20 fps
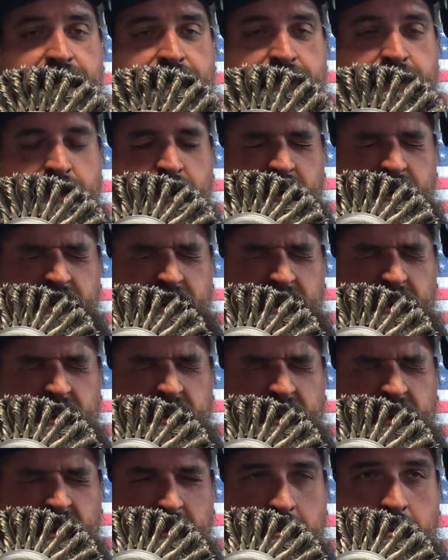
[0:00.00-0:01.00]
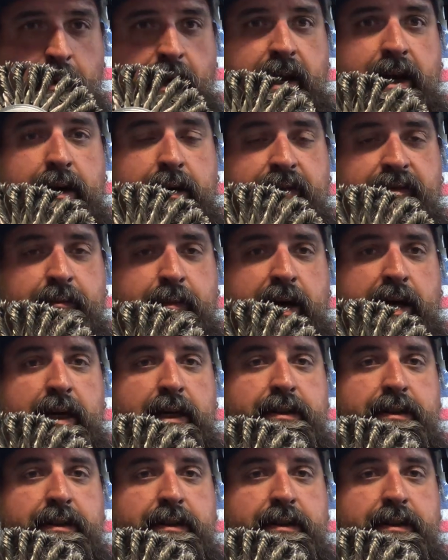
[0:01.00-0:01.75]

They're just the bane of my